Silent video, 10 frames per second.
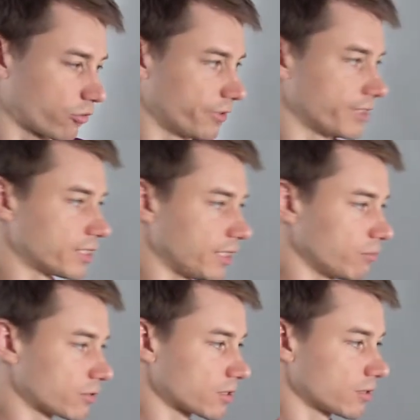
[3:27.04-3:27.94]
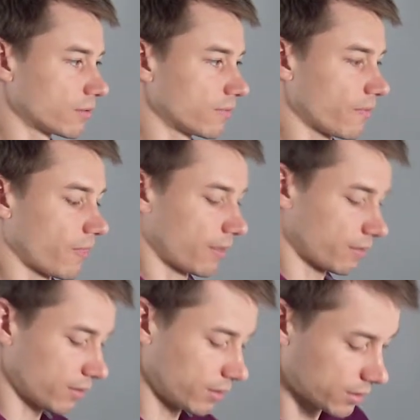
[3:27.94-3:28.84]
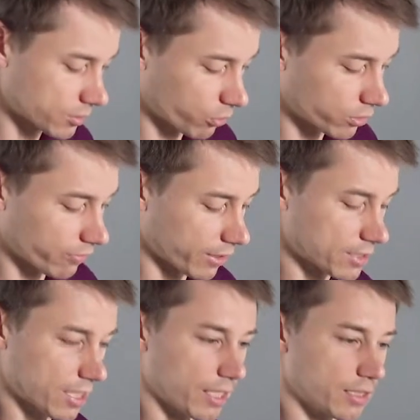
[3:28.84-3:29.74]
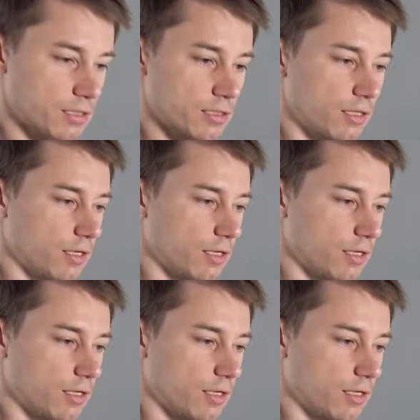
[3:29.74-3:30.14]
these teams in Spotify's case